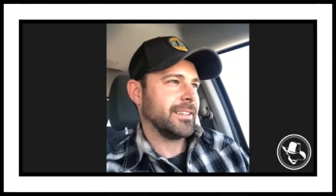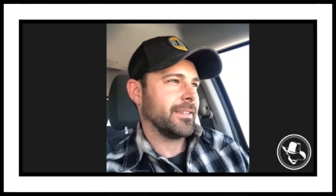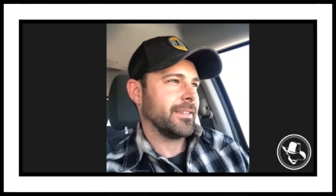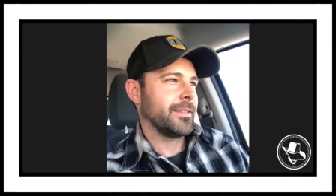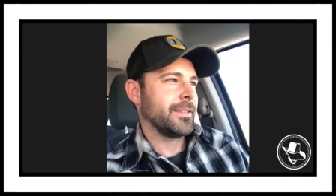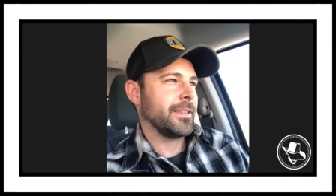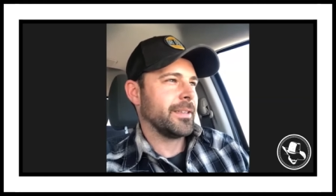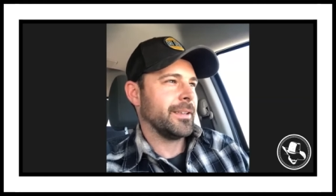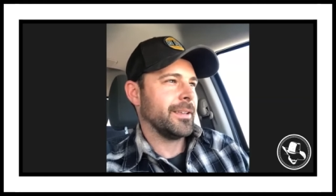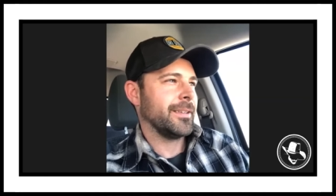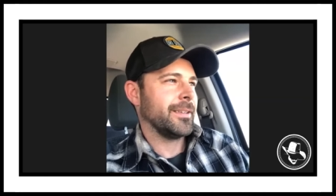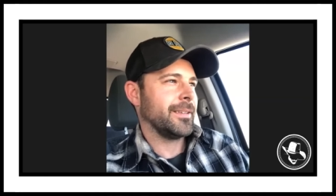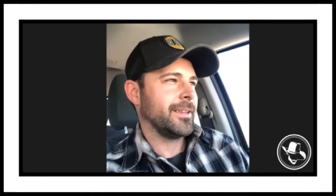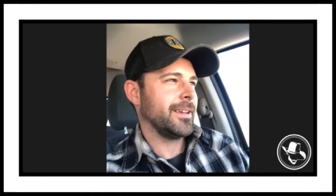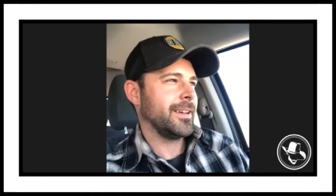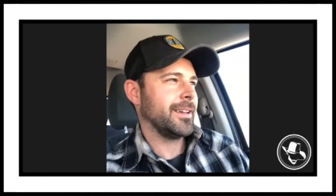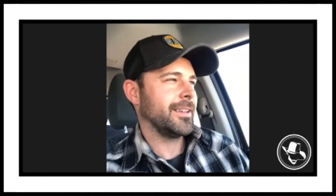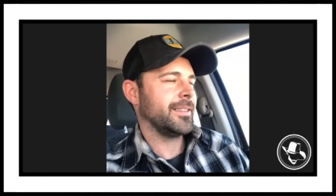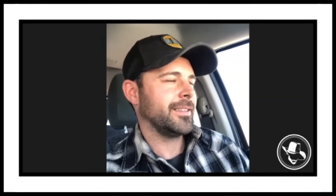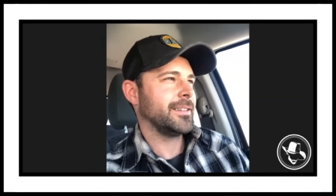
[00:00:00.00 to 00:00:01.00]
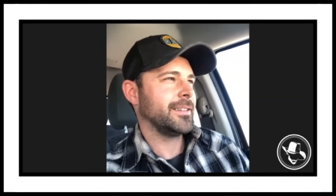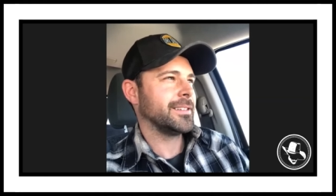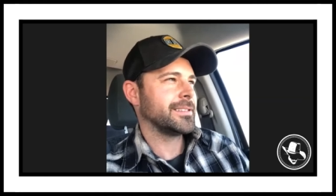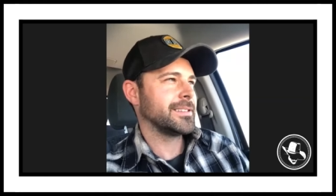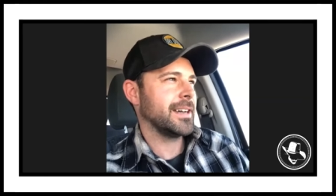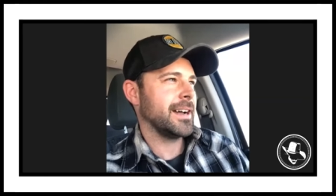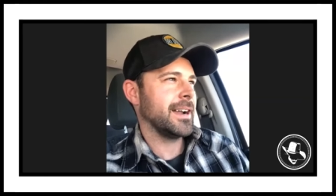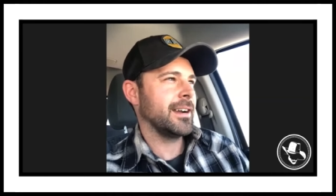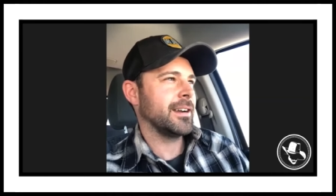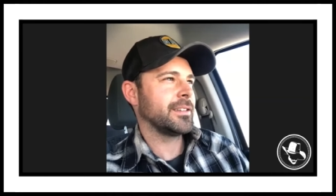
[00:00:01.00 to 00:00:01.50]
the the
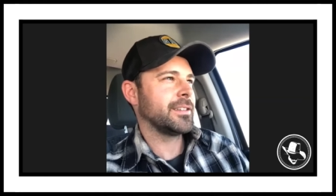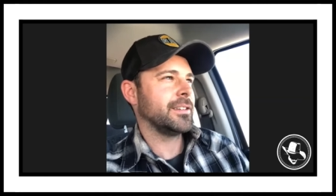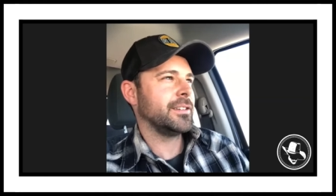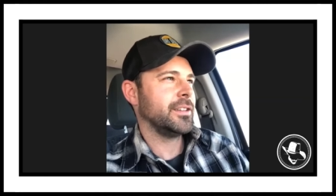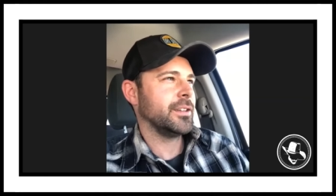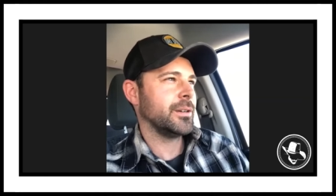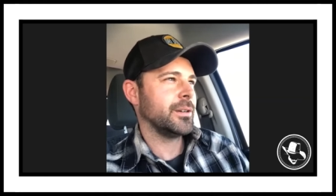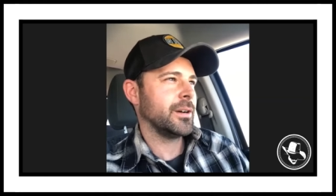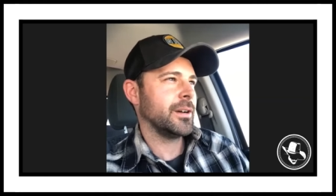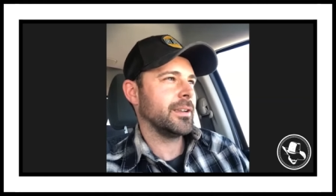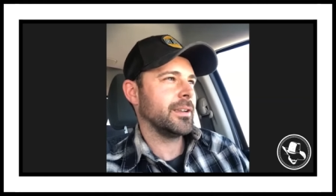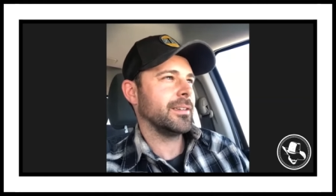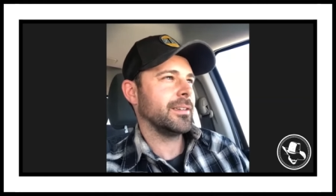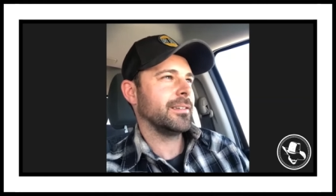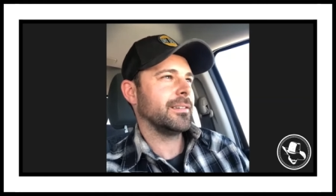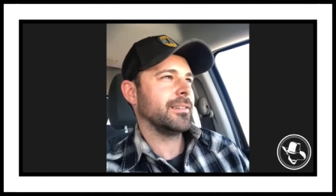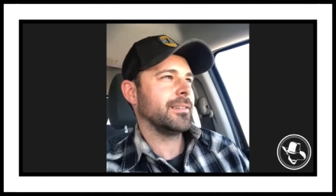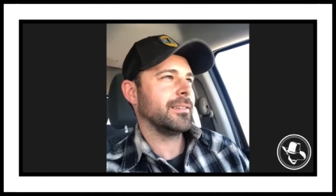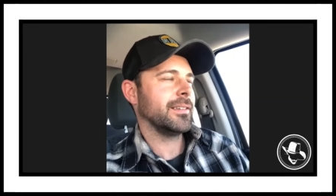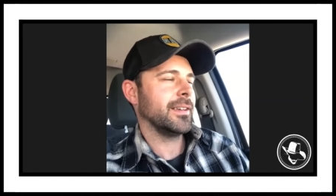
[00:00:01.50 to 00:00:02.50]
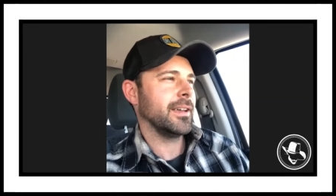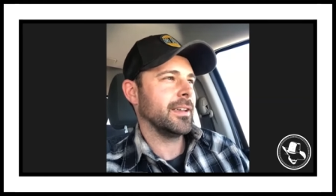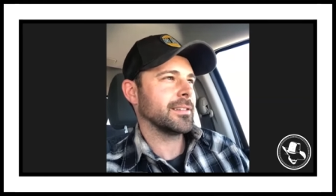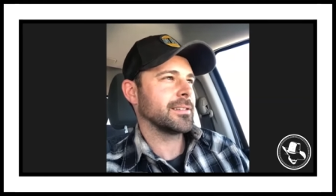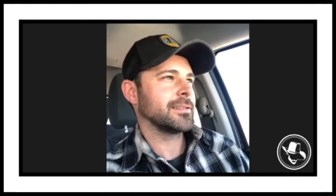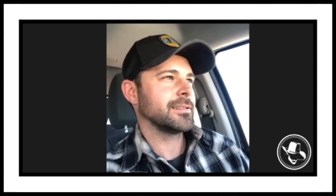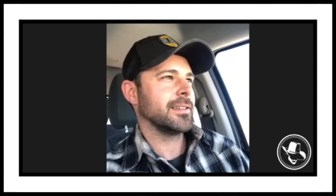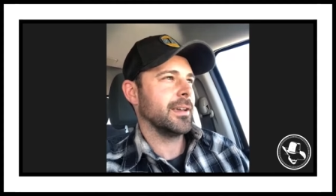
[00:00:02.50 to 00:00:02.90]
desire to do it at,